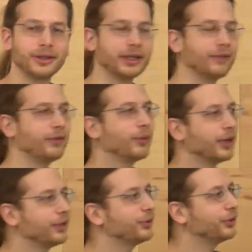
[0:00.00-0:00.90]
If you
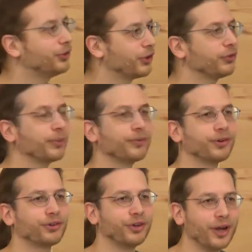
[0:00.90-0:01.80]
want to do it just from a
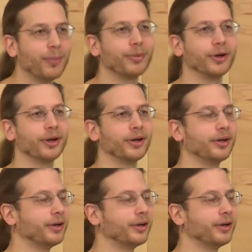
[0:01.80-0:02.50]
version number,